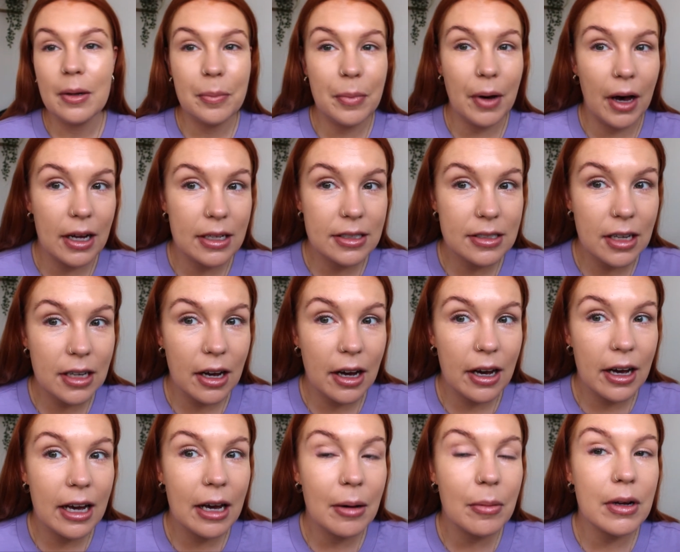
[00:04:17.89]
But
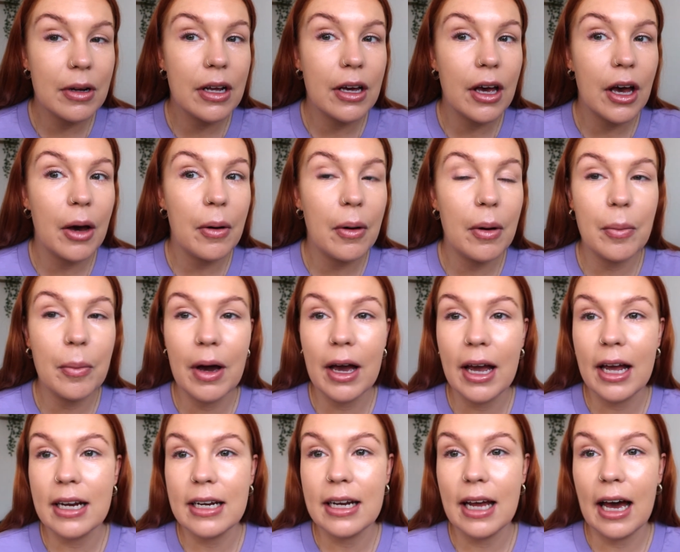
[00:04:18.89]
I am going to go
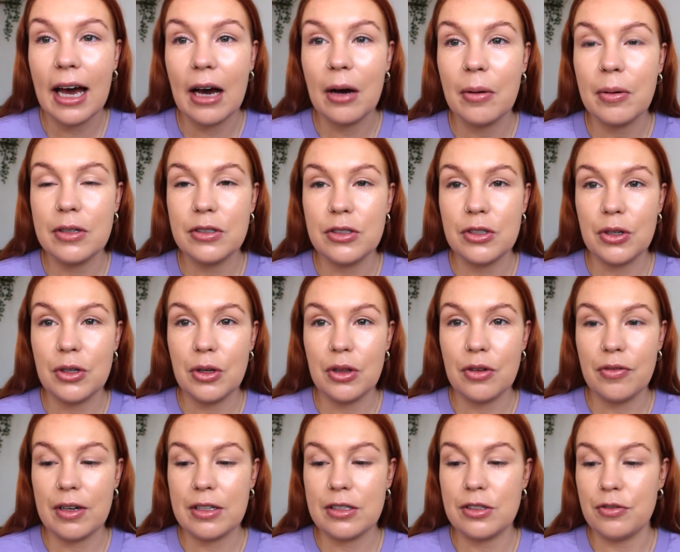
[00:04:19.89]
away now and do the
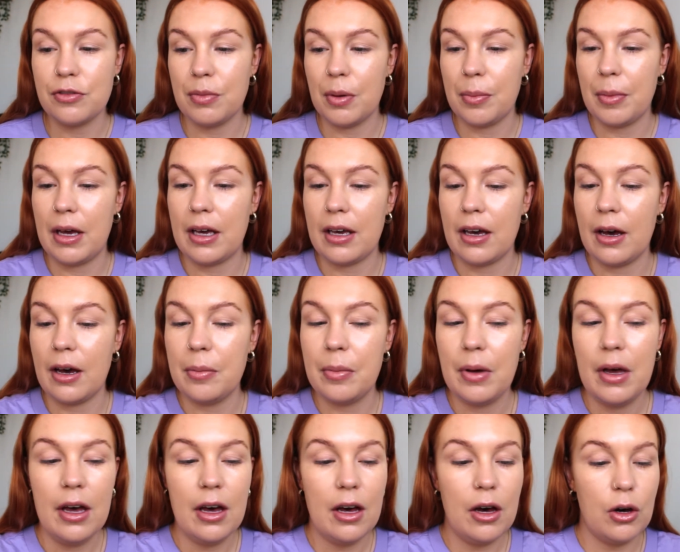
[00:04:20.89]
rest of my makeup.
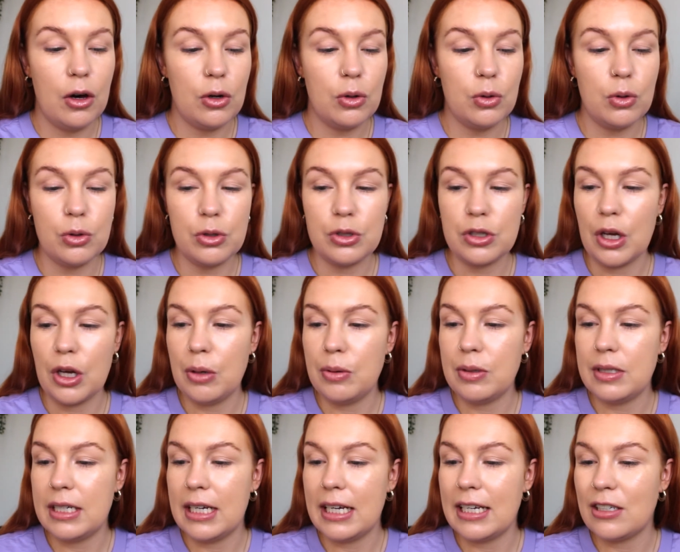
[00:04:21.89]
I also
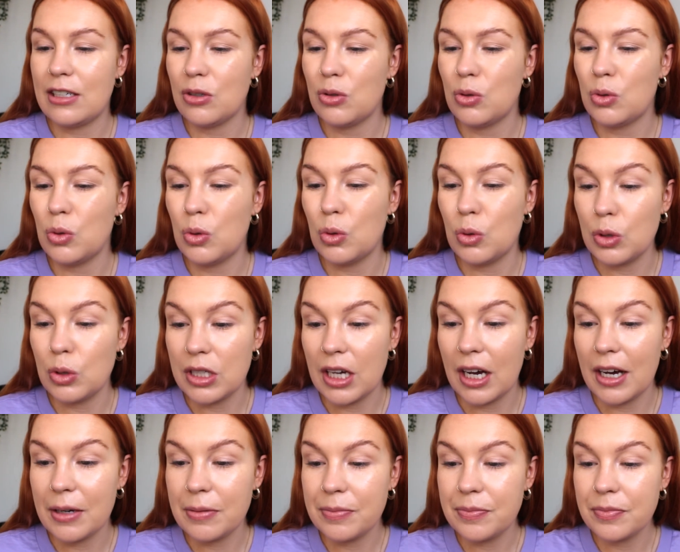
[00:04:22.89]
did
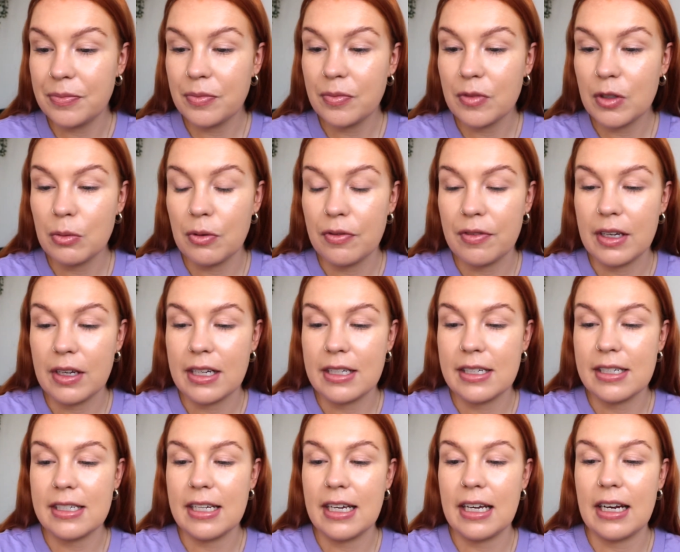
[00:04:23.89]
order with the
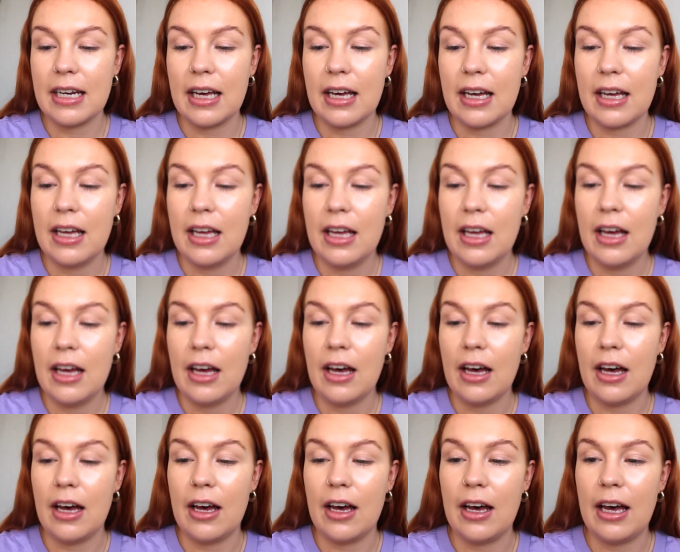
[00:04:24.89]
concealer
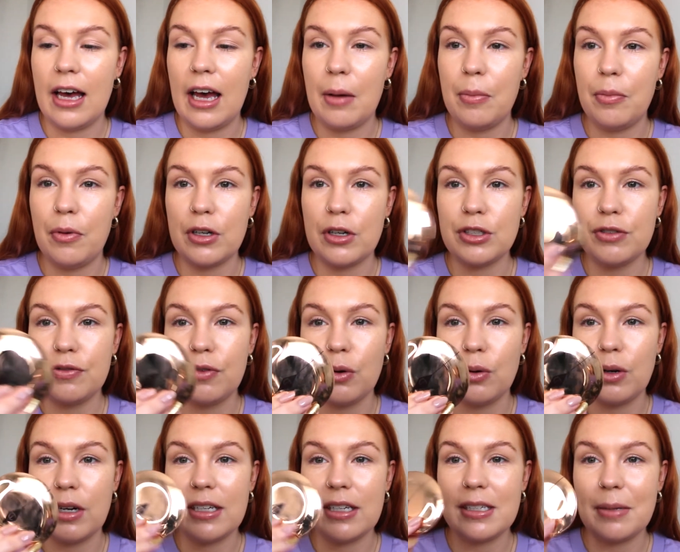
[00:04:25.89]
her Airbrush
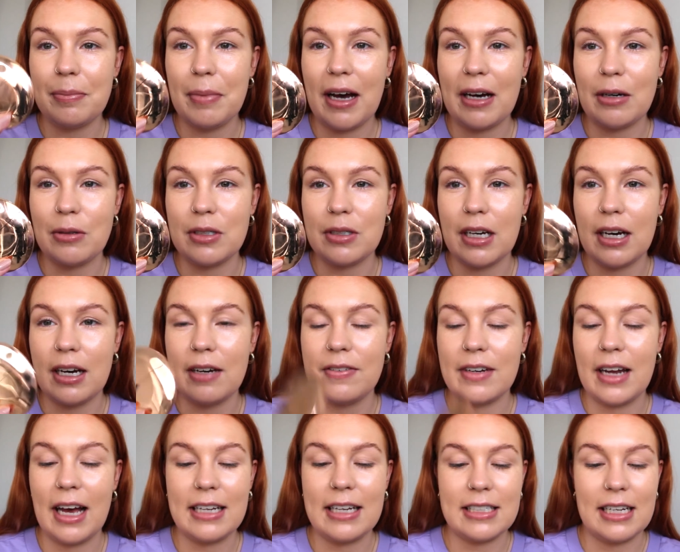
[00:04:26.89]
Flawless powder. I haven't
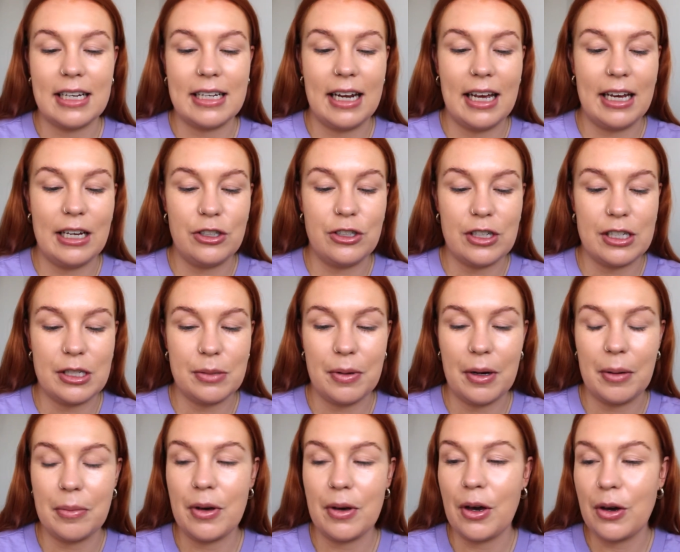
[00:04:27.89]
had it in ages, but
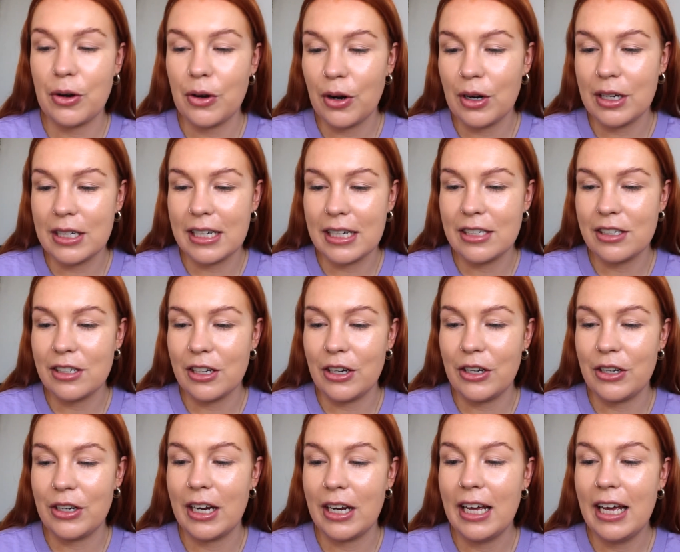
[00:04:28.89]
I'm going on holiday
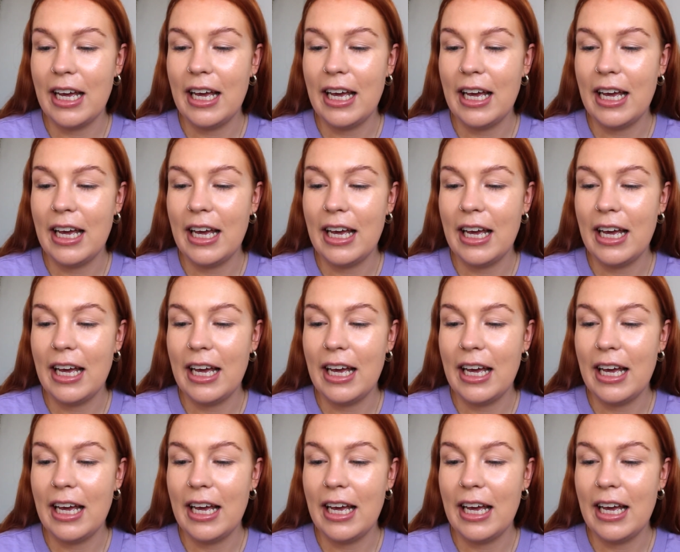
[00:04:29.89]
soon